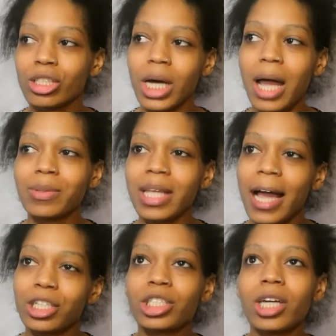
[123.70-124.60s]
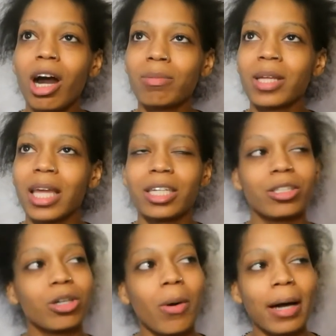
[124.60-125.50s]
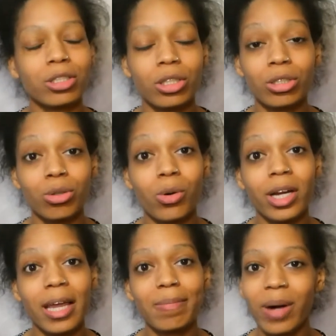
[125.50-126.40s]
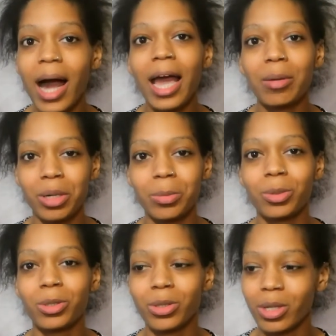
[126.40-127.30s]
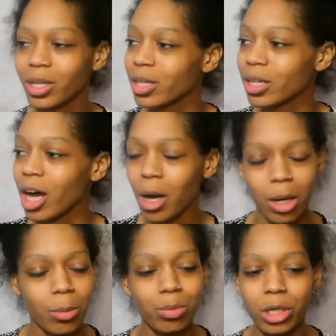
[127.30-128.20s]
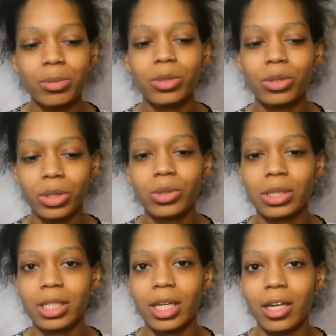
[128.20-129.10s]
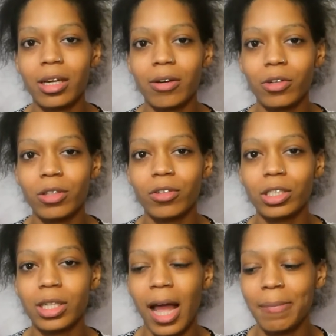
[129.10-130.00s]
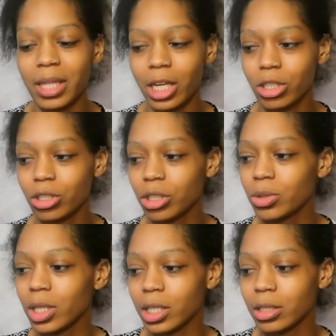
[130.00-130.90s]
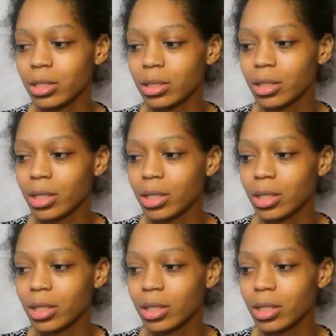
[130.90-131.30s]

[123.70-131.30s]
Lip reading: So I was actually obligated to go out to the store and buy purple glue stick for the first time in like 2 years.